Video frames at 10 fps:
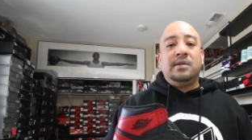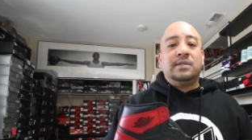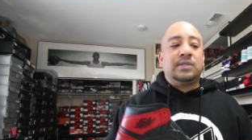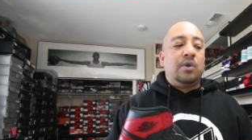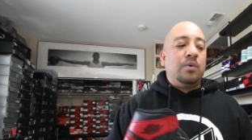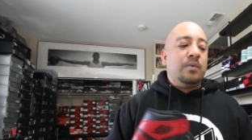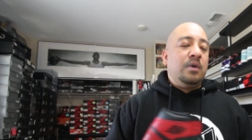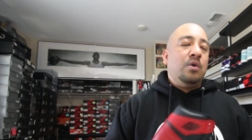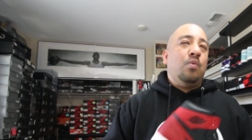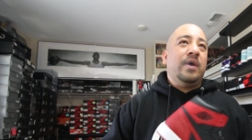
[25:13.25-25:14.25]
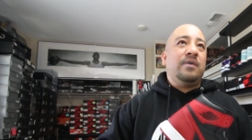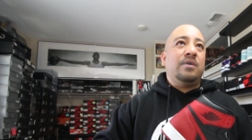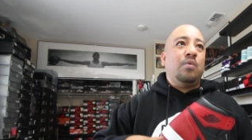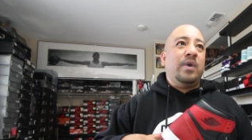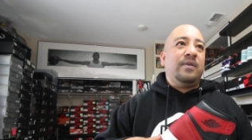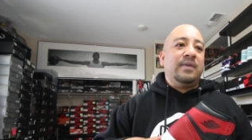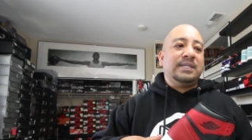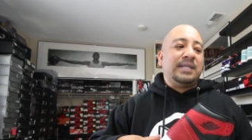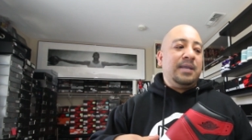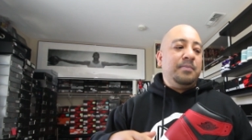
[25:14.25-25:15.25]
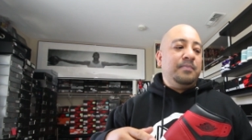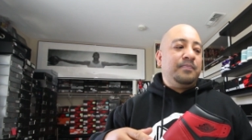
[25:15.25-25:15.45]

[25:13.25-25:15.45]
So whether whether it's like